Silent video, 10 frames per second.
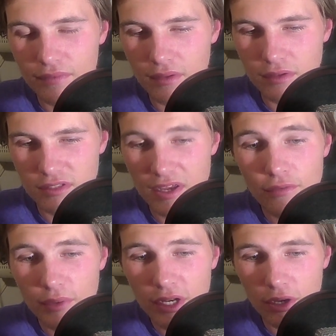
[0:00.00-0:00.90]

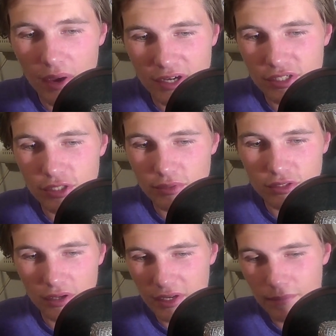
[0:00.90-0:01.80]
Severino, actually, to his
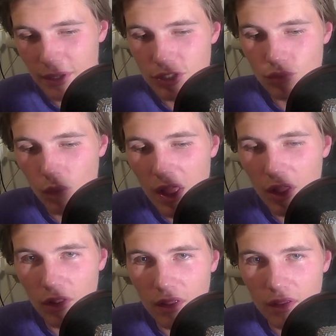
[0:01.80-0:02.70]
credit, pitched
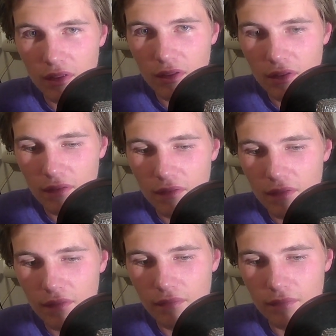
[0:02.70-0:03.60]
well,
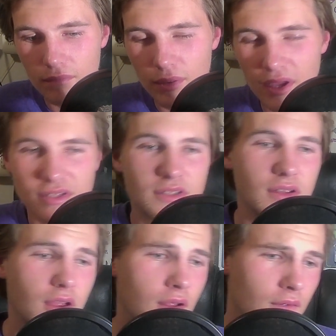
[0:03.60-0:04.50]
but
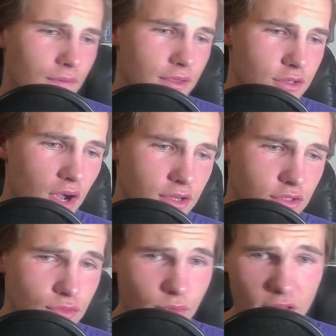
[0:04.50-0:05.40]
the
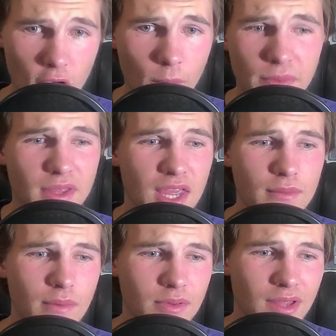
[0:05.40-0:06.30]
Dodgers really opened the game
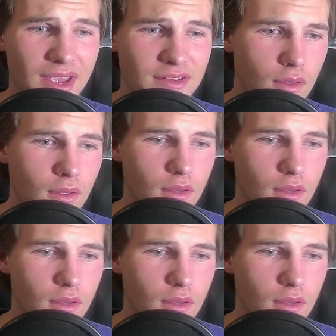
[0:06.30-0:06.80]
up late.